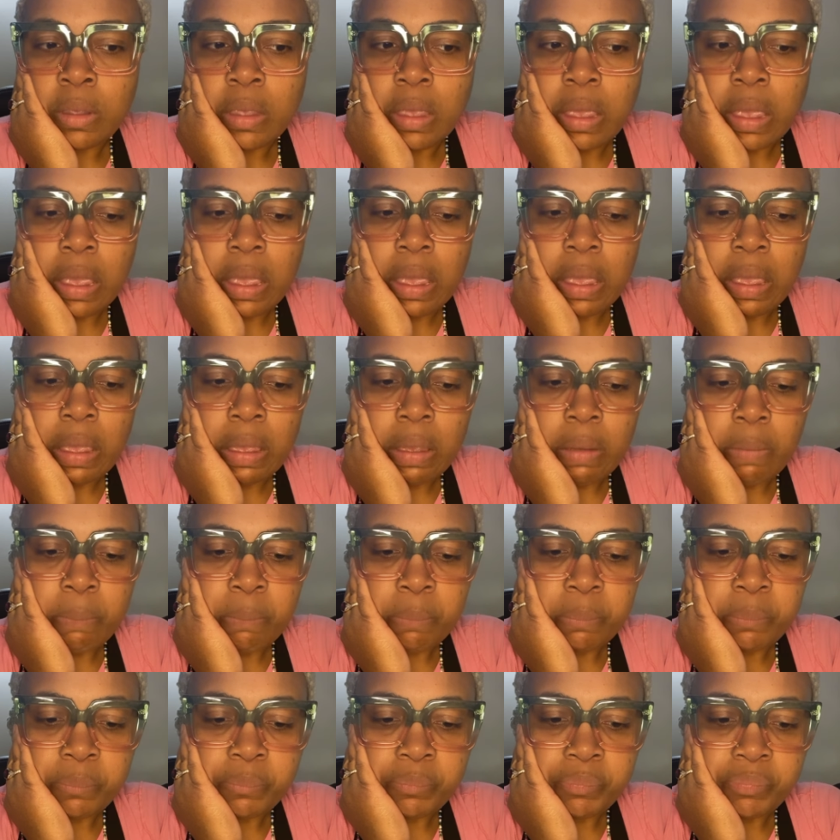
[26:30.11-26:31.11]

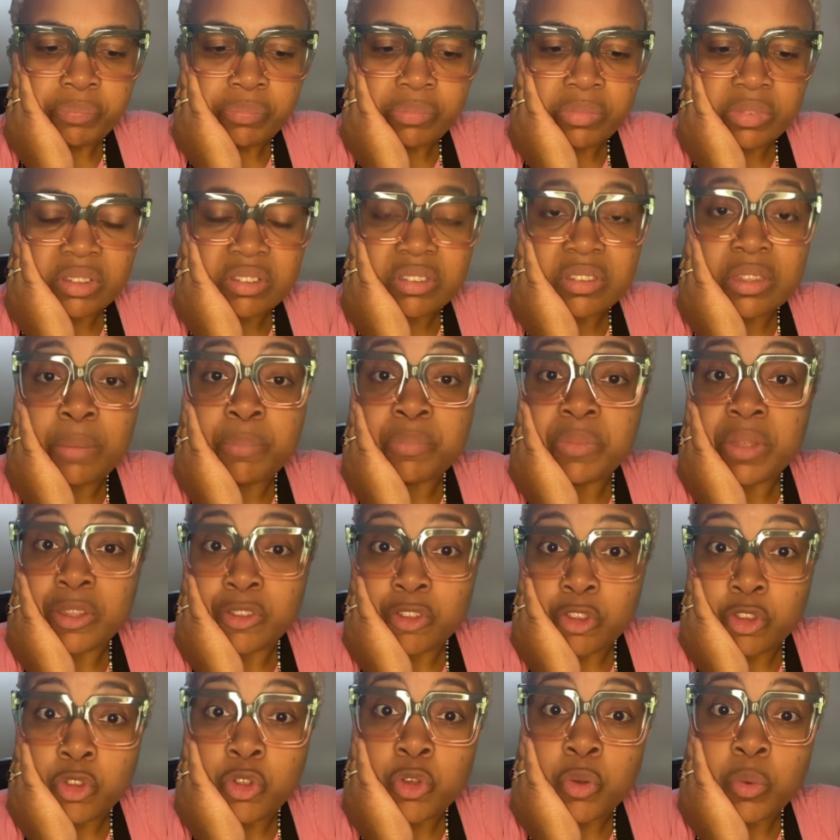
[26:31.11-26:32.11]
something
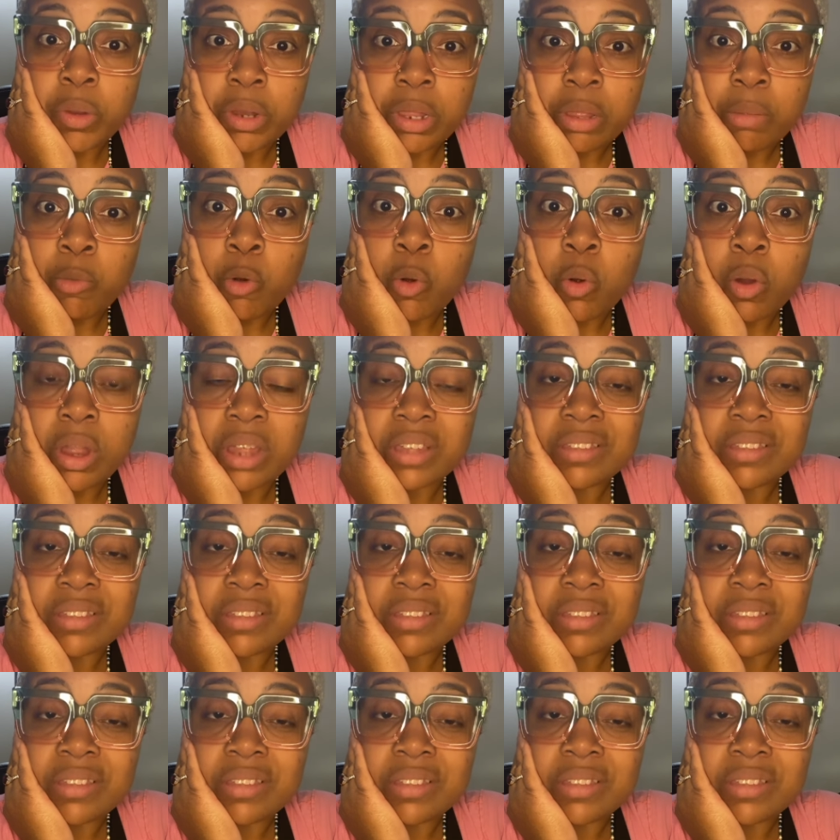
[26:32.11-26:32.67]
to do anymore.